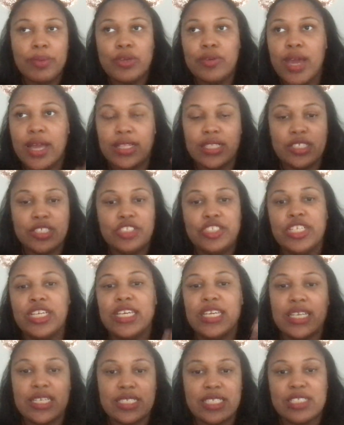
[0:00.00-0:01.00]
and you had this
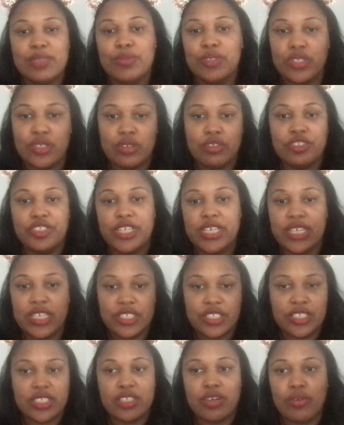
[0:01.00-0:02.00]
genius, this musical
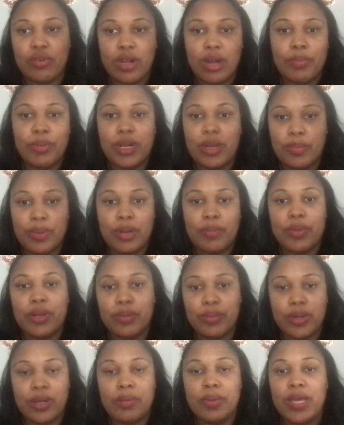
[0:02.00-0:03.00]
genius, just going up and up and up
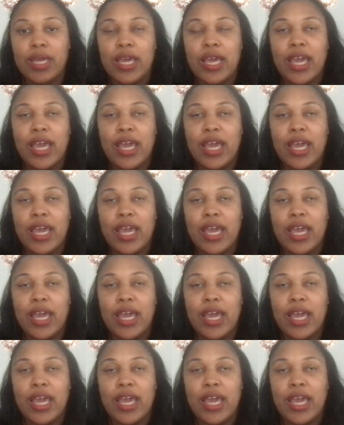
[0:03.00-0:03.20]
and up,